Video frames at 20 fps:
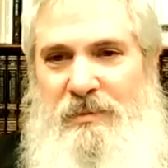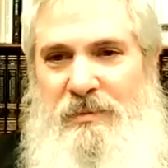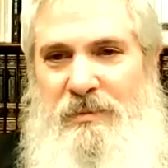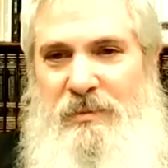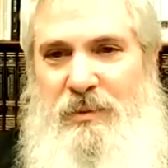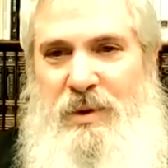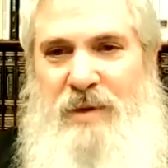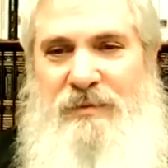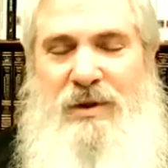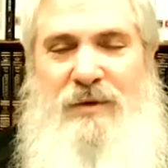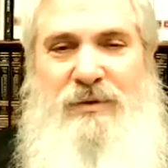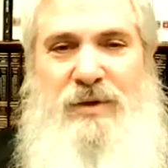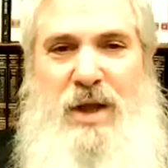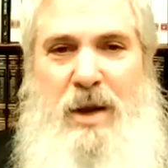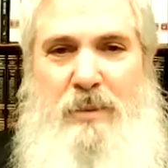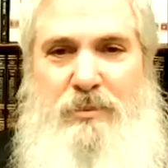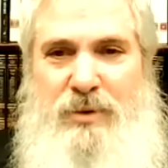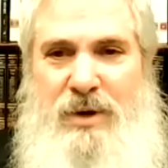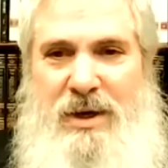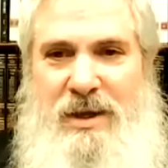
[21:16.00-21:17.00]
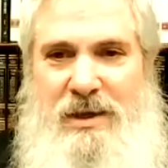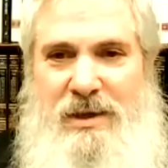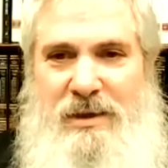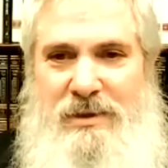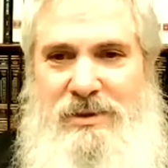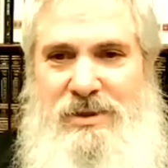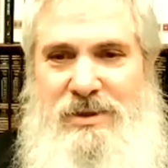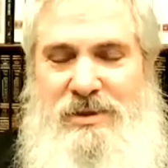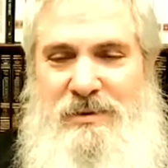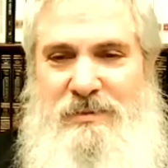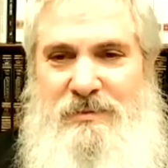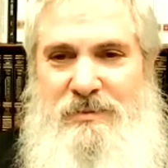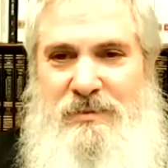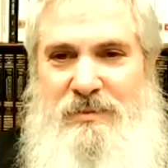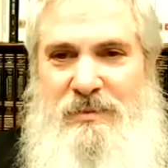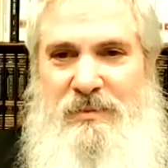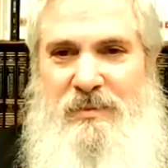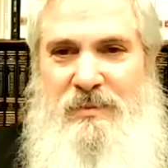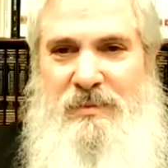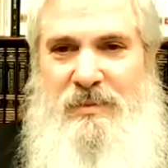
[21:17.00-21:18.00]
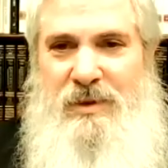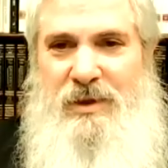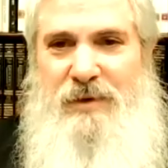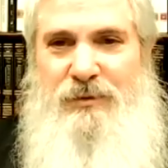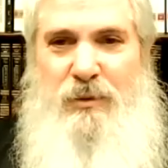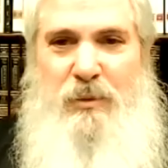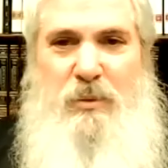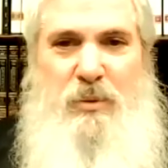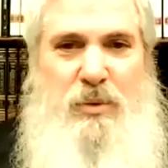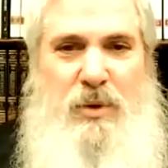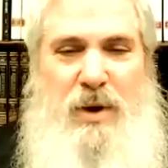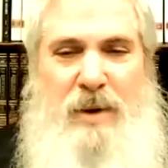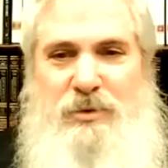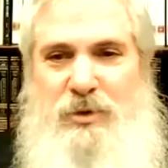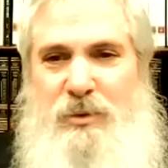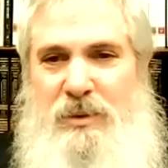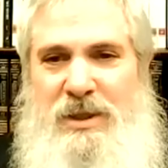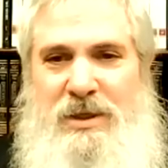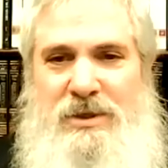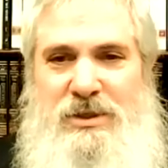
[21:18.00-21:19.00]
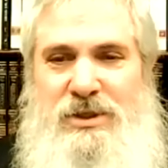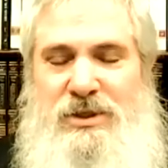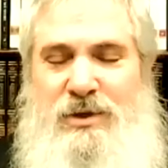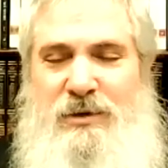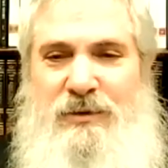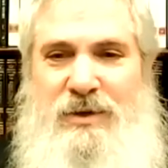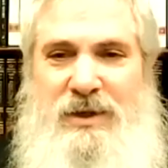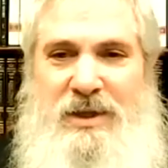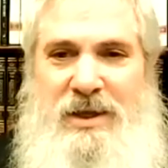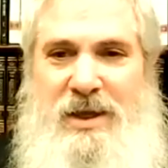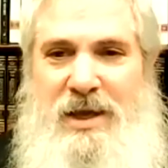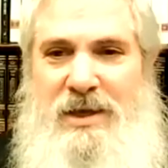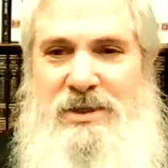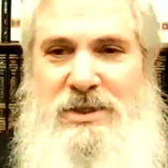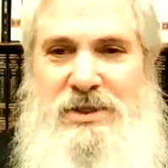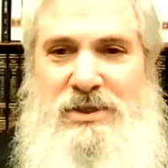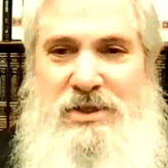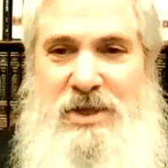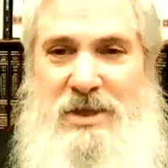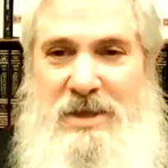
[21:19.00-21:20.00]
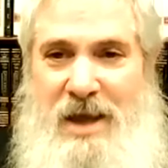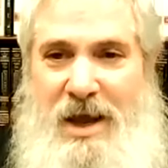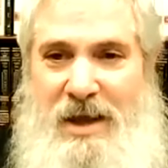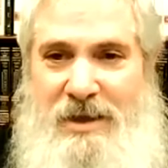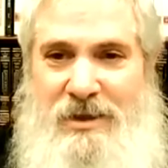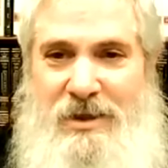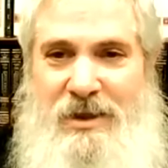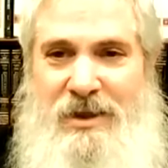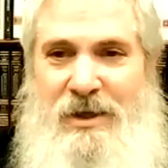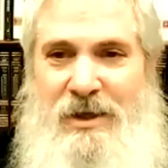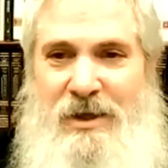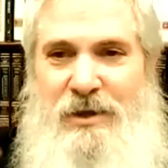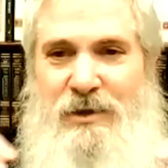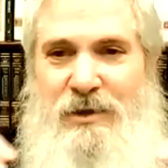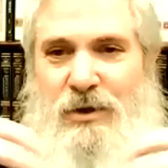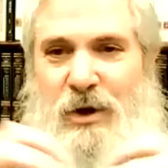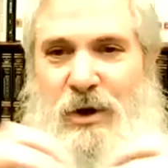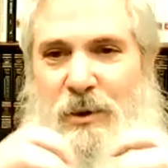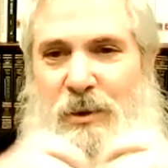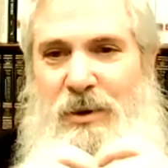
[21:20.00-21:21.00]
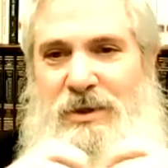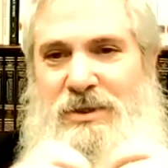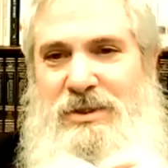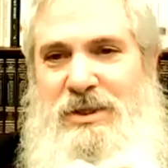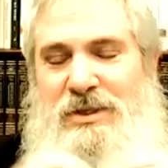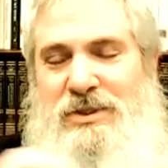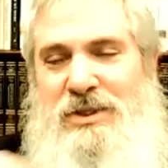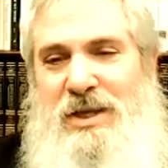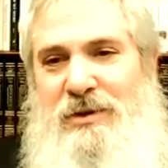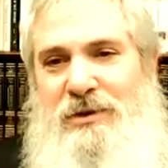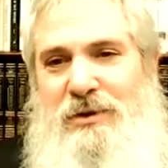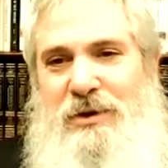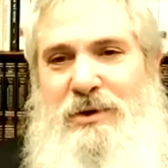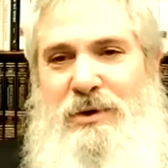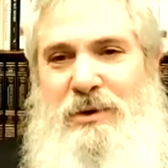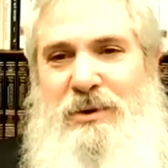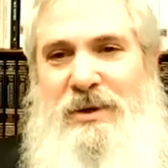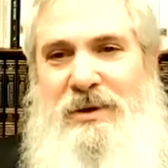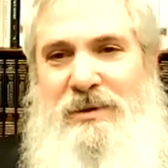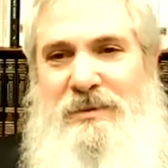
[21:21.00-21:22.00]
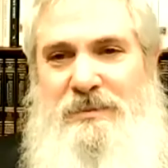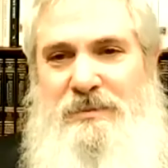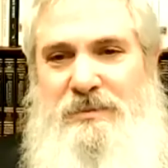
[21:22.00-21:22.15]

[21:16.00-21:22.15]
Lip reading: We have different upbringings, different perhaps religious affiliations, and yet Torah is the center core.